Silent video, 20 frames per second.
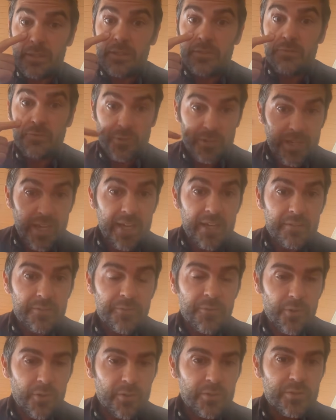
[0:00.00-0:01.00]

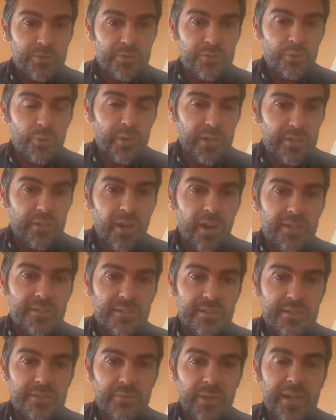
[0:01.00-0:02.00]
for storing
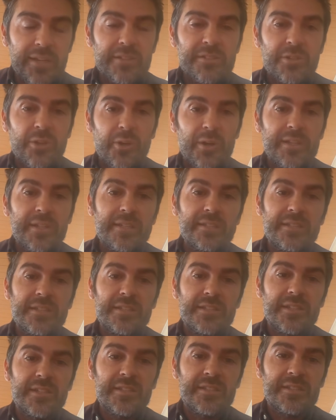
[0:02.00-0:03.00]
toxins, right? So it doesn't
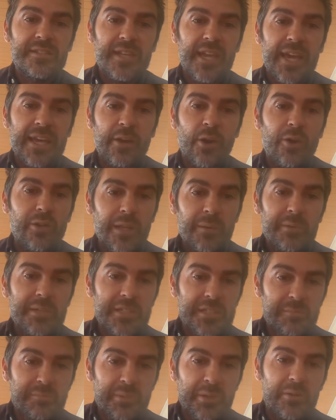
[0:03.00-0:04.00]
just say, oh, let me
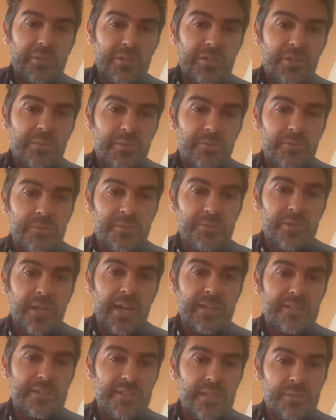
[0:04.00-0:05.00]
just build a tumor from
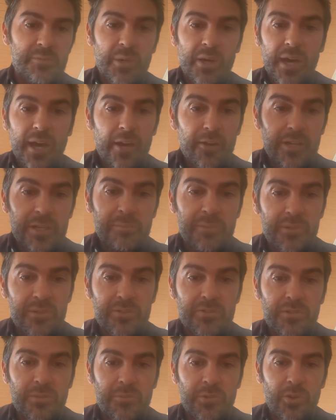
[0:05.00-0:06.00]
scratch. It says, well, I already built a
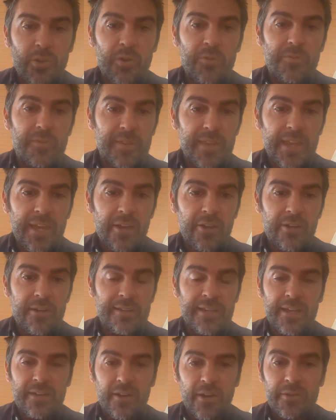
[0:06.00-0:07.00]
tumor over there
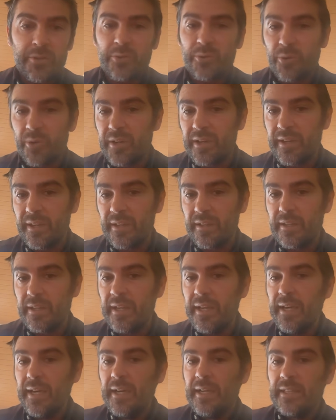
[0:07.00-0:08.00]
in that other organ.
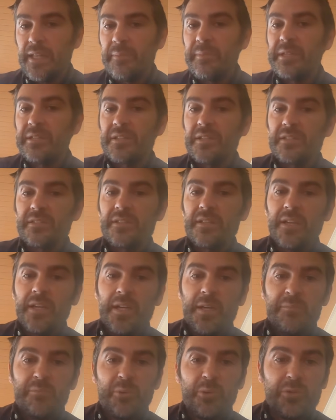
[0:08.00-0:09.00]
Let me just
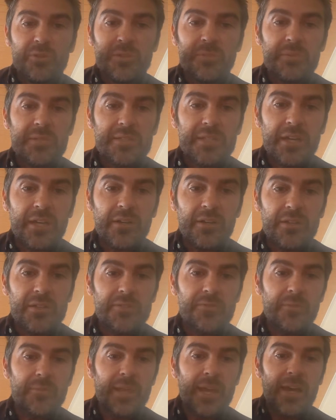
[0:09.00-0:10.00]
pull some
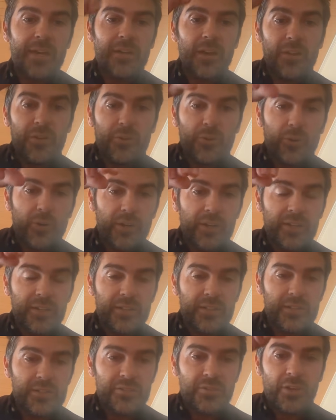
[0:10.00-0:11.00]
cells from that other organ
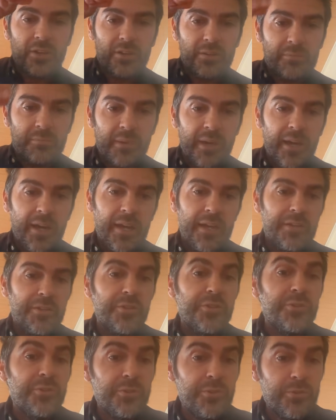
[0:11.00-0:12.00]
to start my
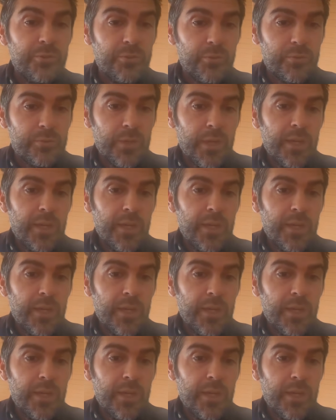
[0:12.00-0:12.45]
new